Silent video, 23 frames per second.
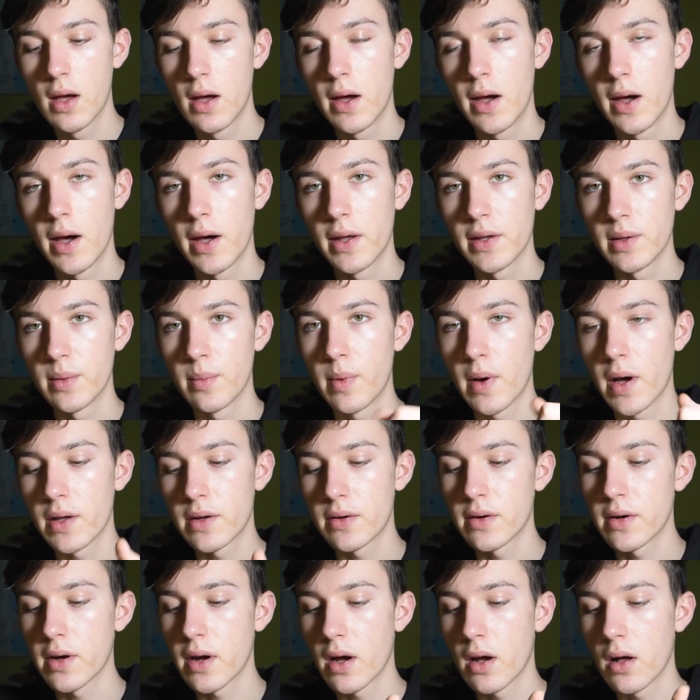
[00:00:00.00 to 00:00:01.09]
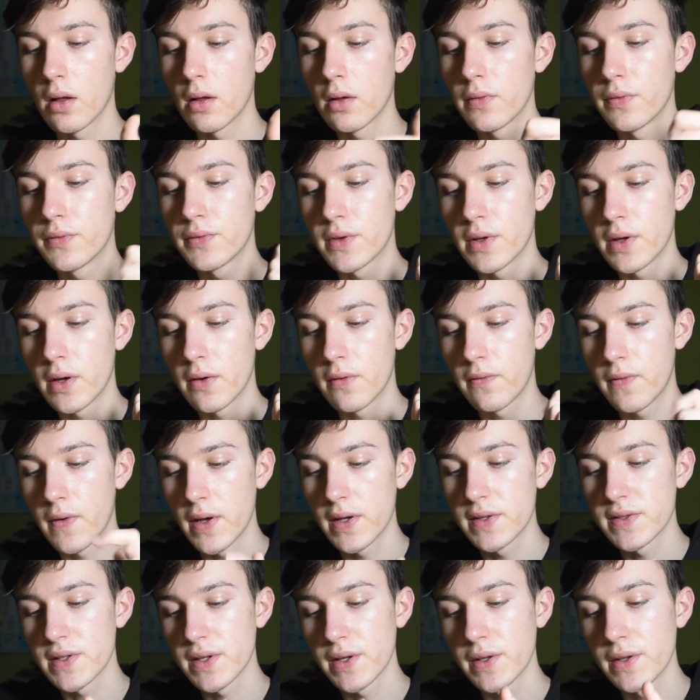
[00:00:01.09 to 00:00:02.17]
the battery health, the
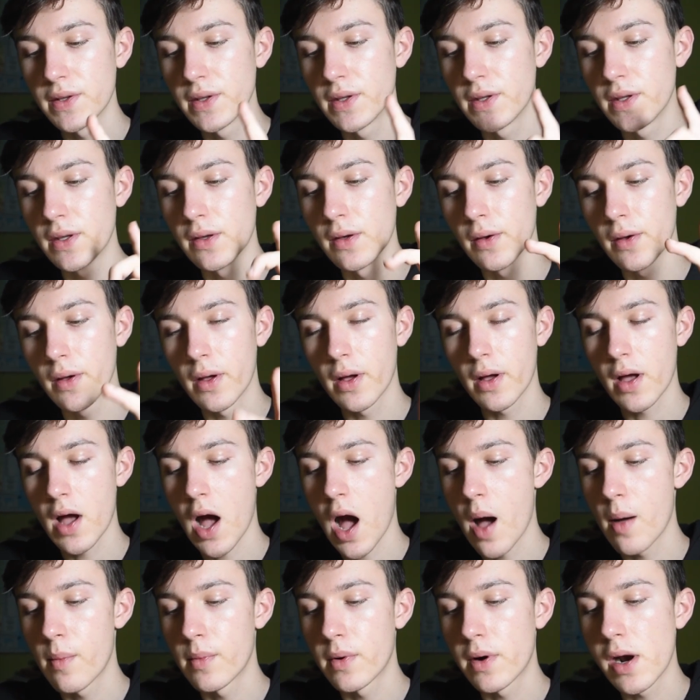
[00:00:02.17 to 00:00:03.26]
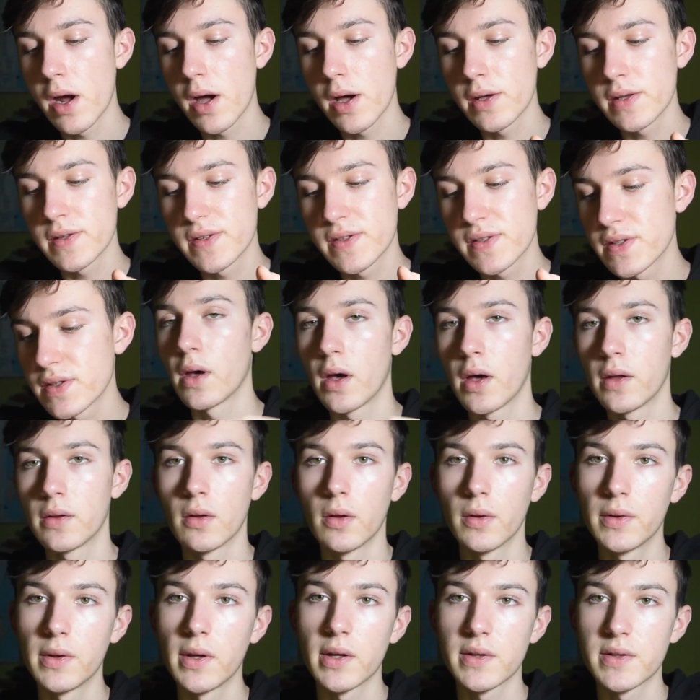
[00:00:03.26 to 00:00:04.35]
Face ID, cameras, and
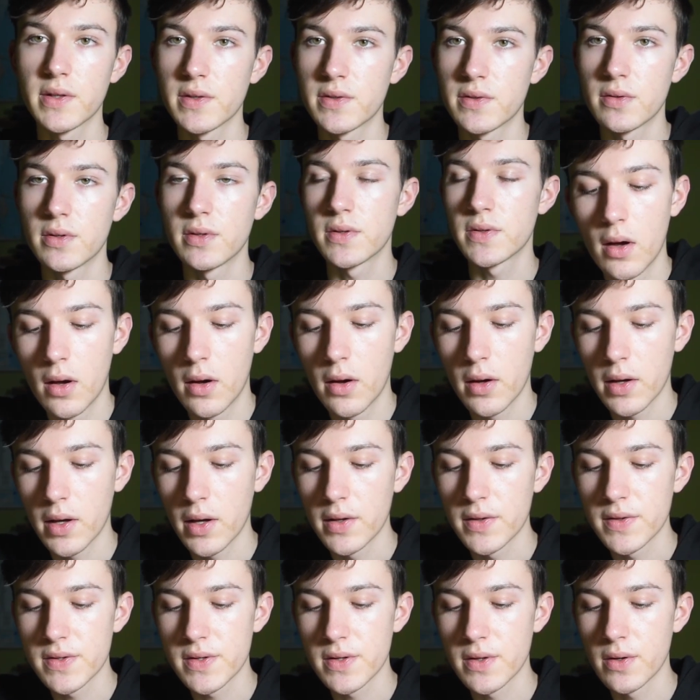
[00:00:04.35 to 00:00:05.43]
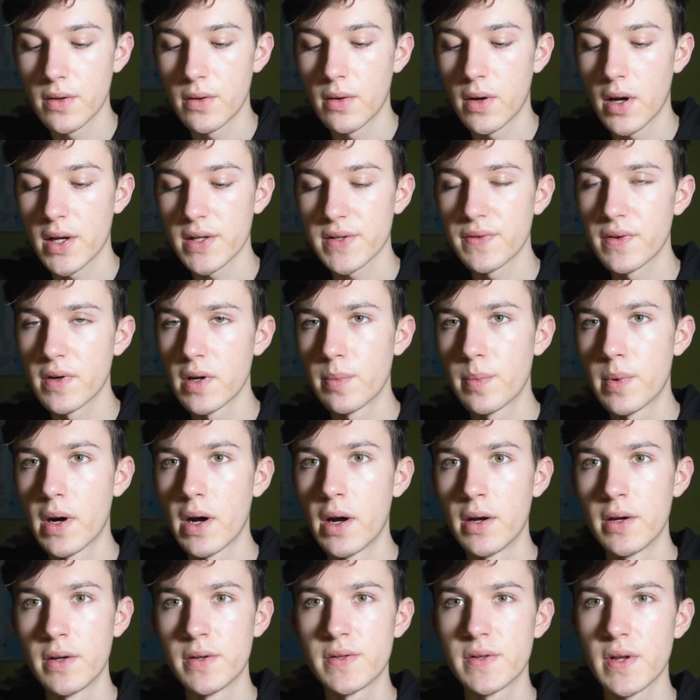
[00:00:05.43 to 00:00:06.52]
all the accessories. Okay, so as for the
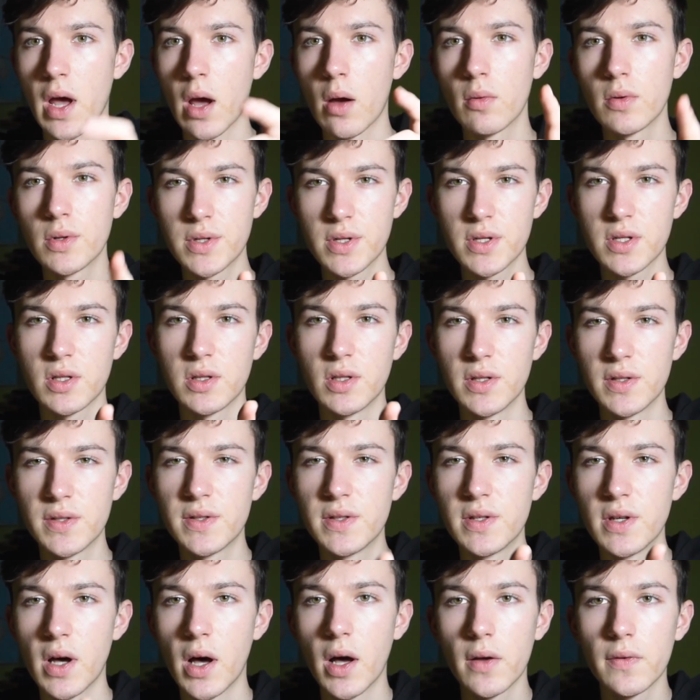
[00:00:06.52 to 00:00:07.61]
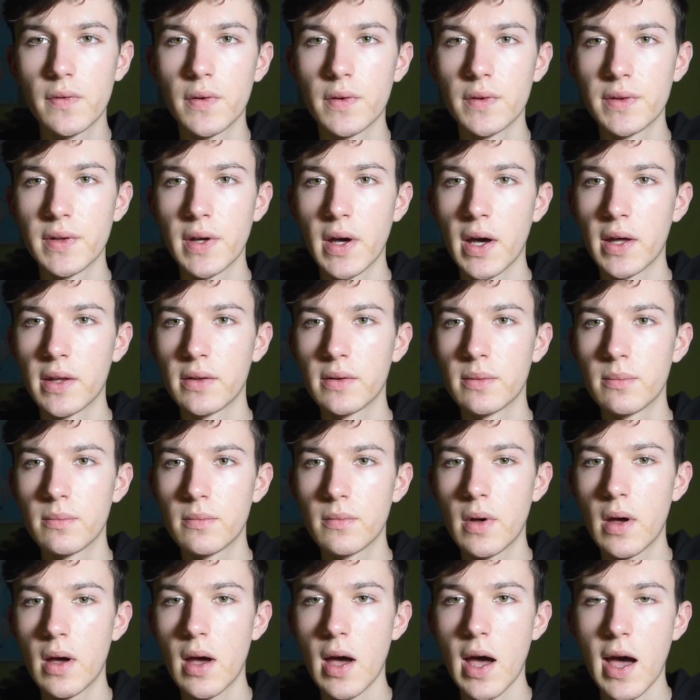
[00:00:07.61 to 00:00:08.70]
price, I will just list the iPhone
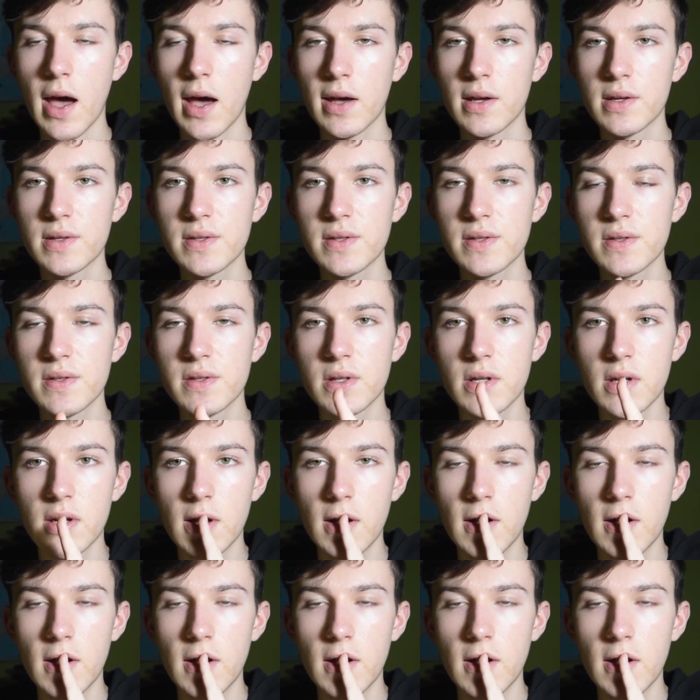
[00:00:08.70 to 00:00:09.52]
XS